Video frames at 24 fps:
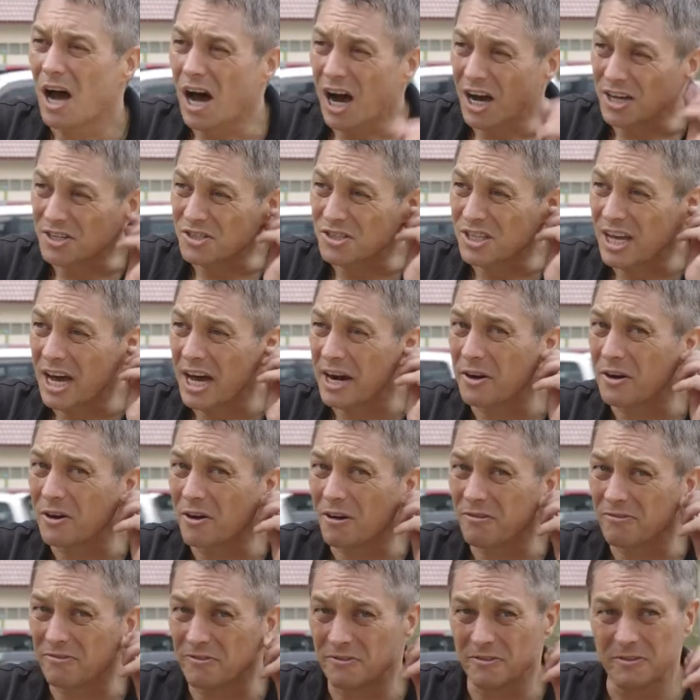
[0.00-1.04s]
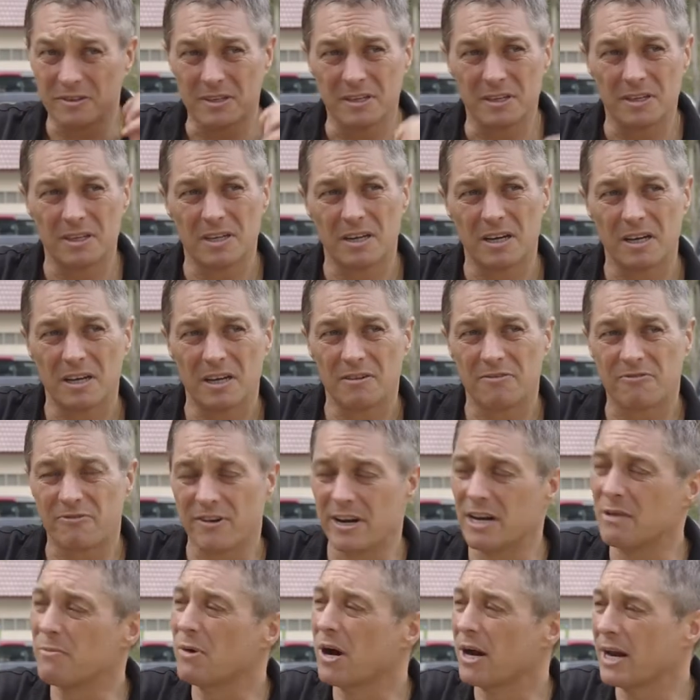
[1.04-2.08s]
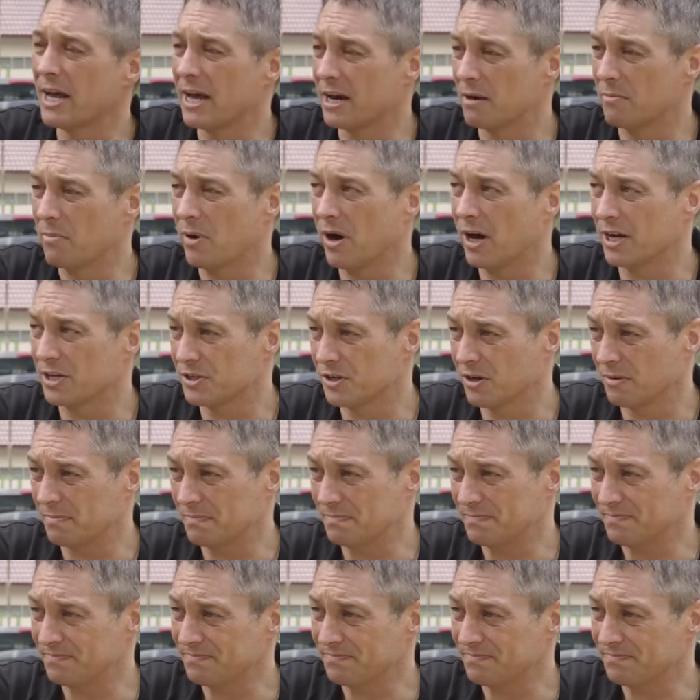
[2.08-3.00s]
I started off, a friend of mine had a bike shop,